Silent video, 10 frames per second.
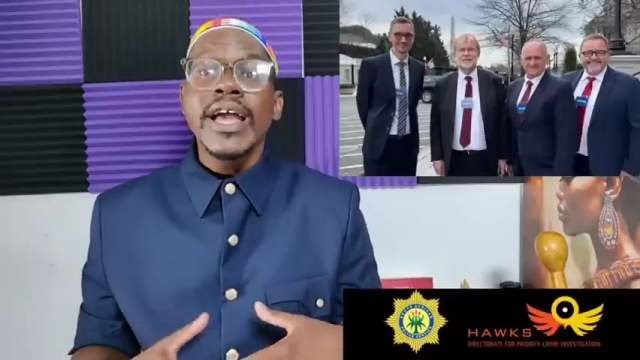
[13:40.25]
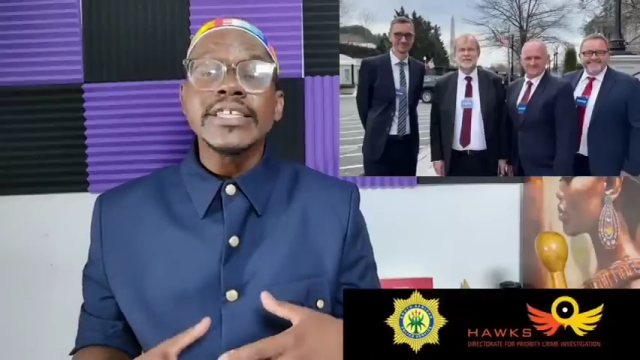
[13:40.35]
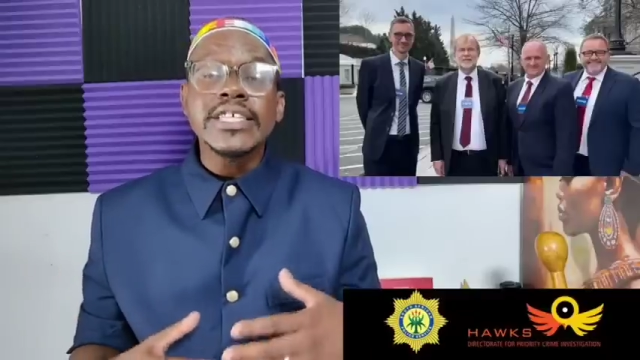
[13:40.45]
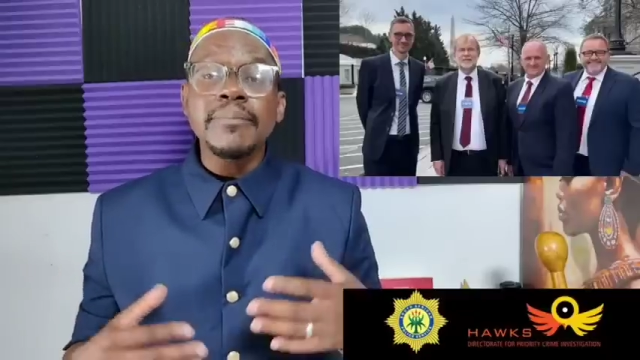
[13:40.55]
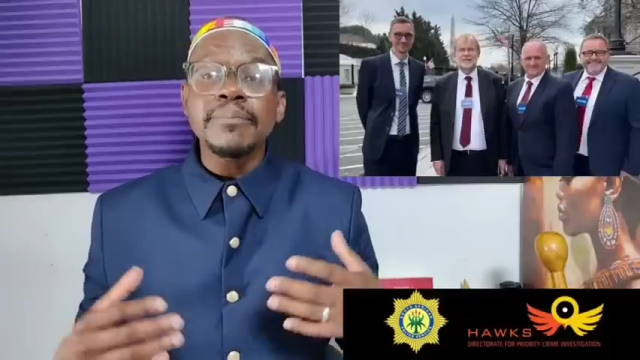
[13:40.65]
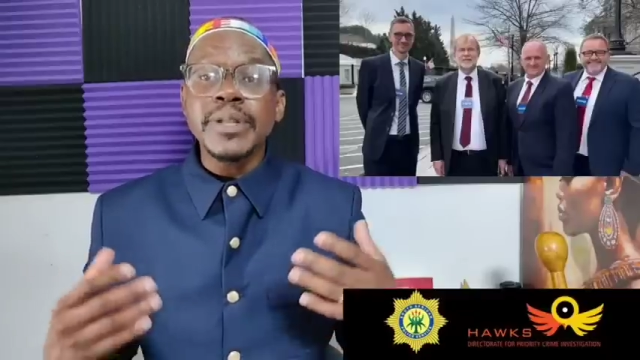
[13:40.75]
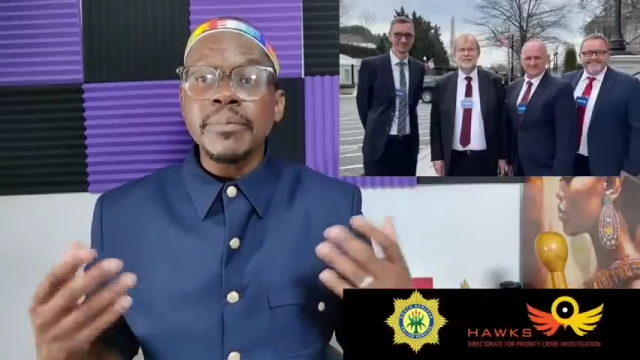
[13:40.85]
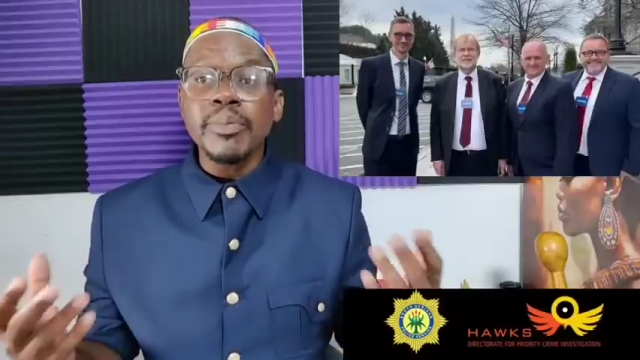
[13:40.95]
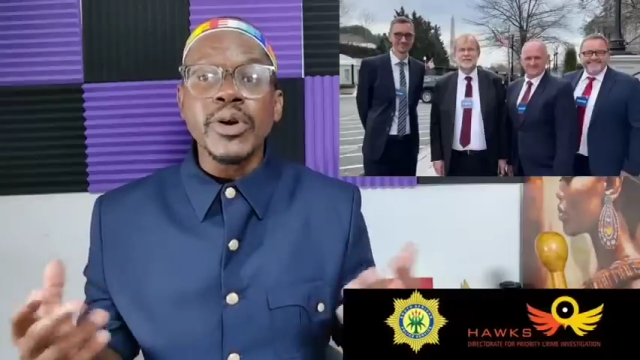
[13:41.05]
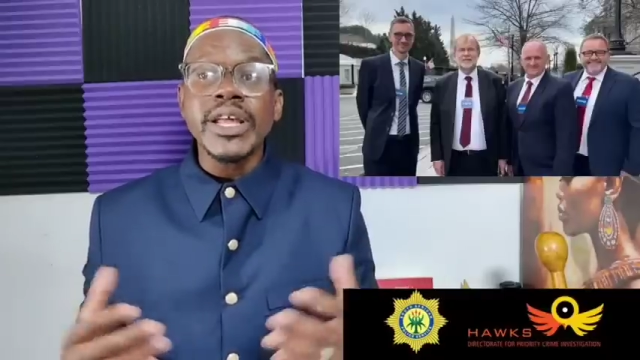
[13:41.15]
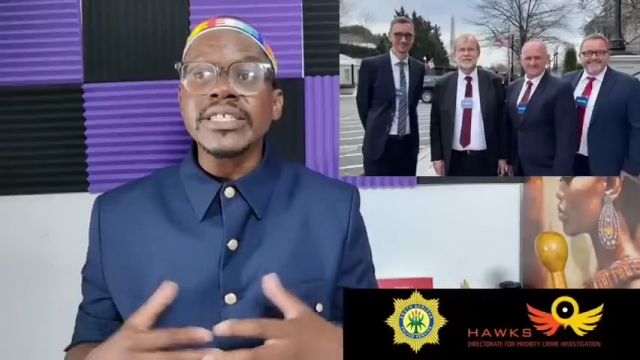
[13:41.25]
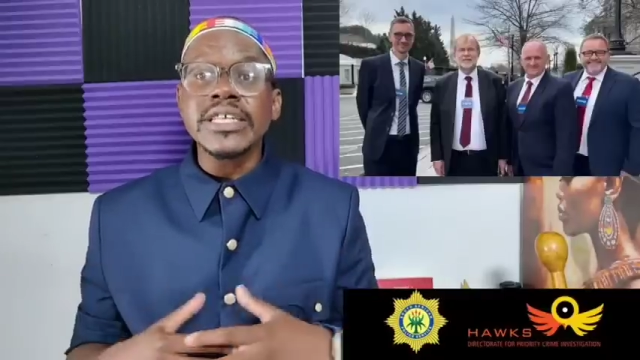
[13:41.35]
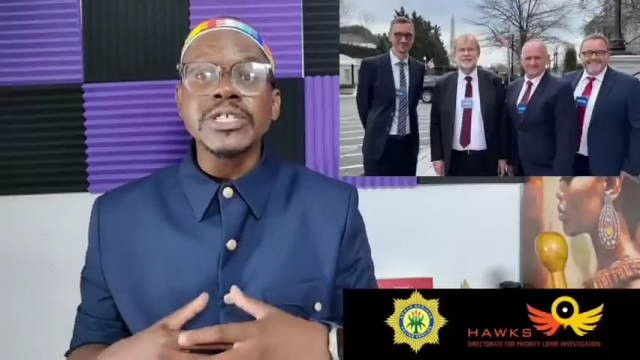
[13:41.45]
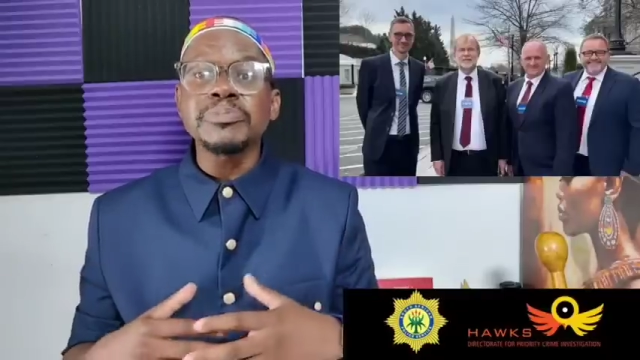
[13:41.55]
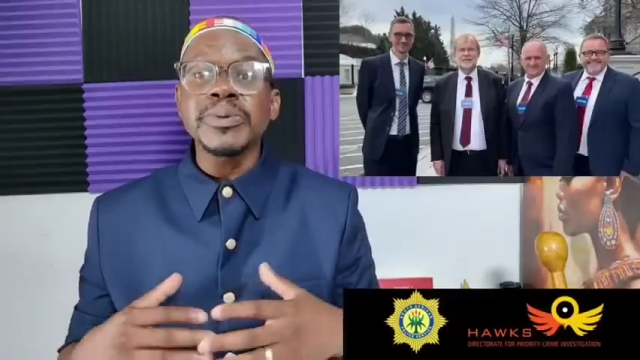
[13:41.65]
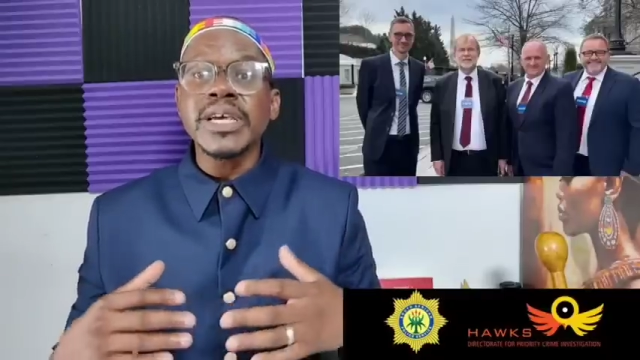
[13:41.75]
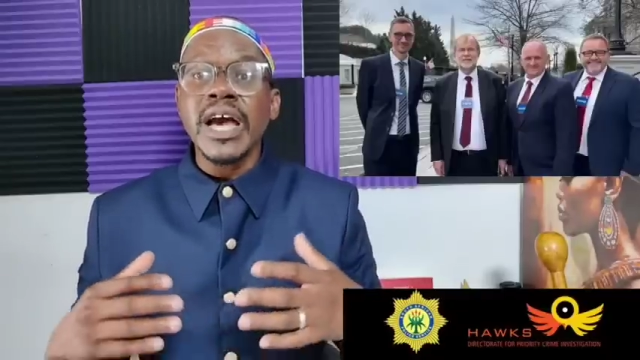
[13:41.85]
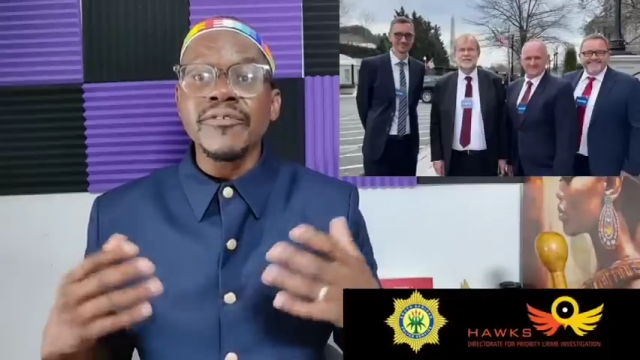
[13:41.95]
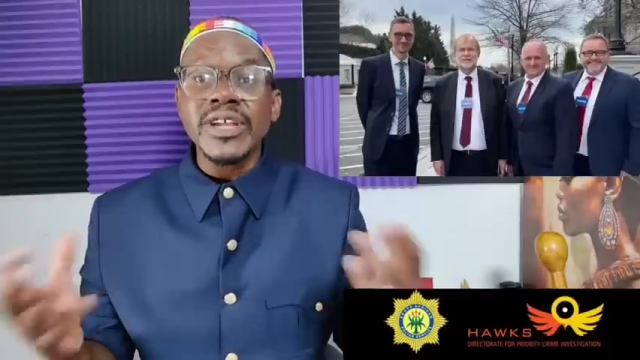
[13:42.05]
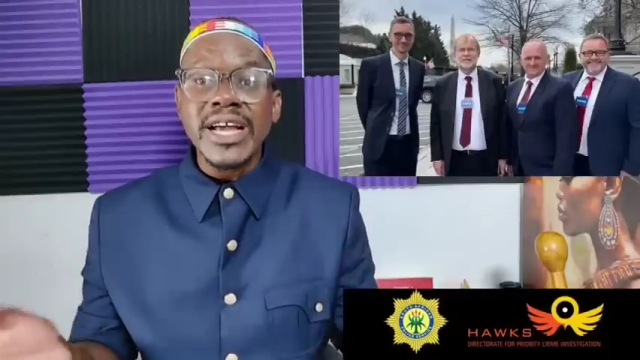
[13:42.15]
and jump the borders and speak
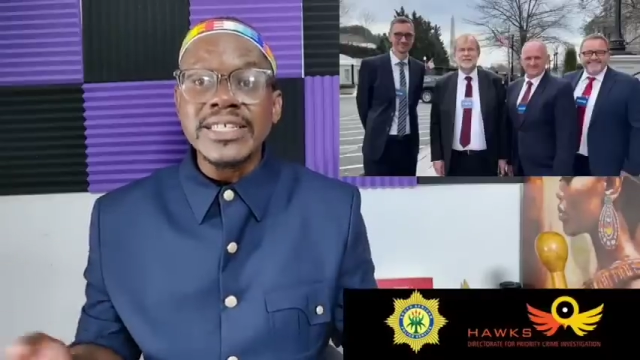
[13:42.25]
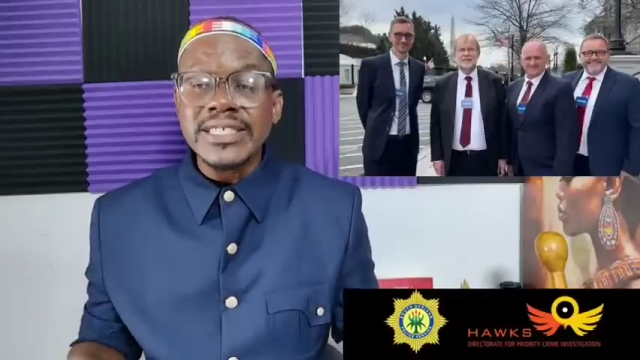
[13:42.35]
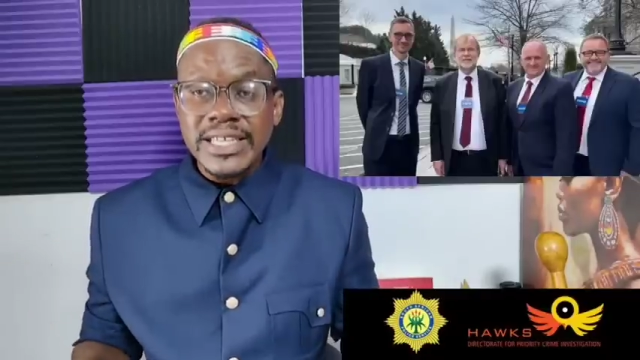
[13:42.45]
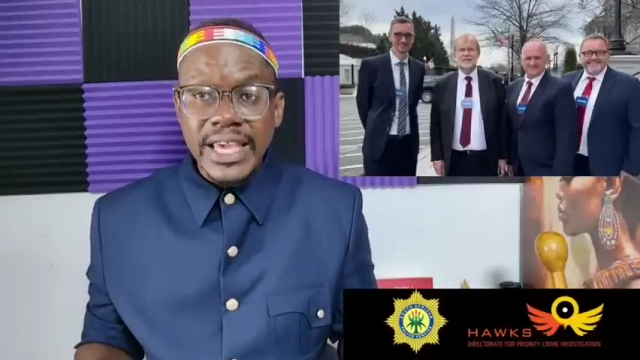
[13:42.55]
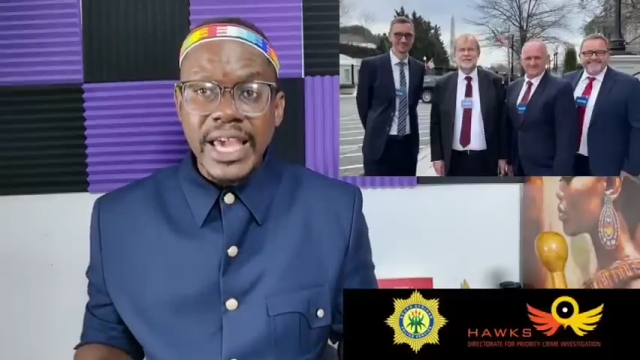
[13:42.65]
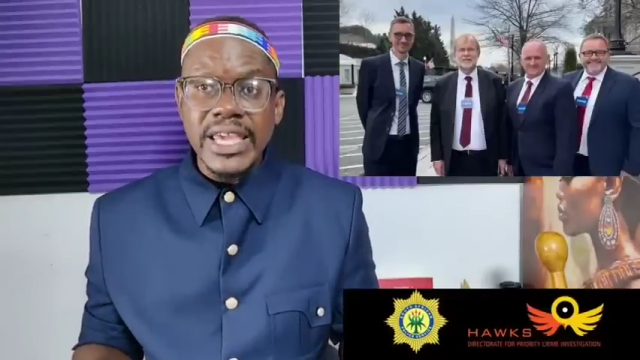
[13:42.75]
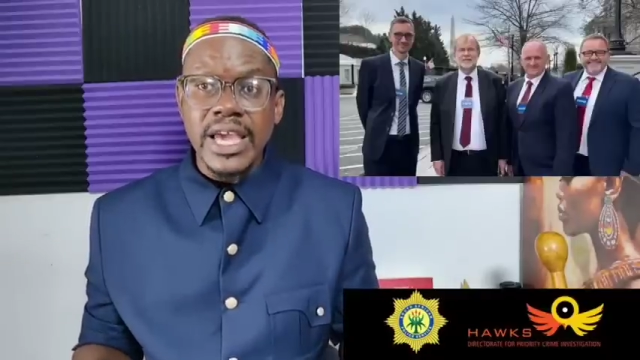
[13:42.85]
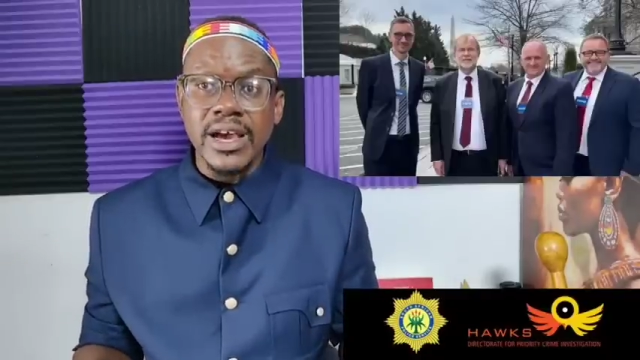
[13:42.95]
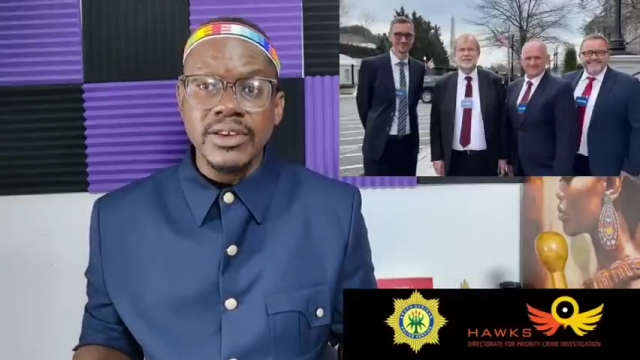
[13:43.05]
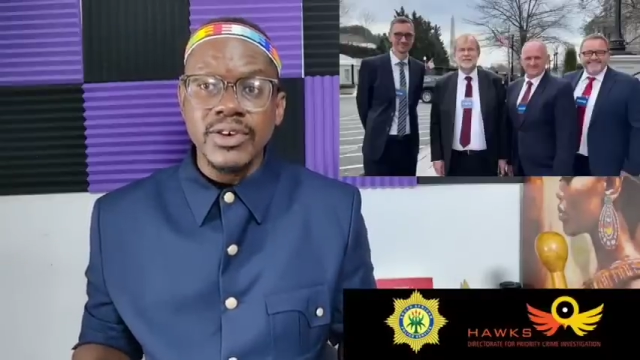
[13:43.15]
Afrikaans in Kenya.